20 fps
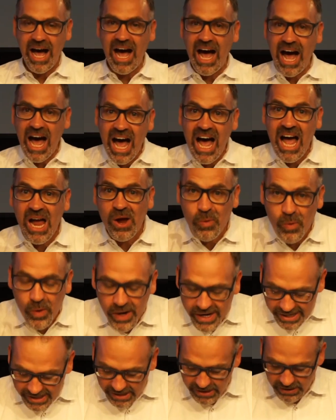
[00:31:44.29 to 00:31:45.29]
I
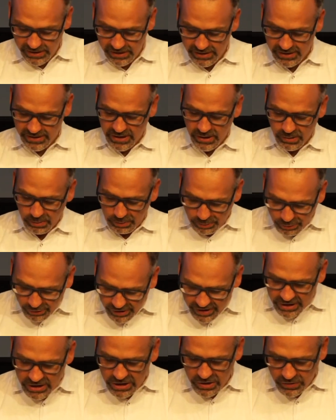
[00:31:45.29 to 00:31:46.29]
will
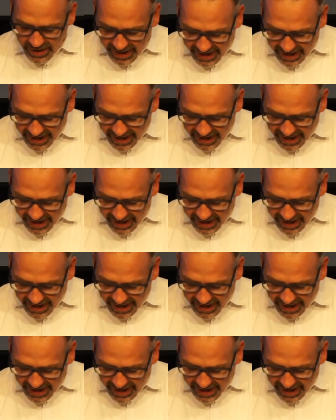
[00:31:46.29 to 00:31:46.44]
bring you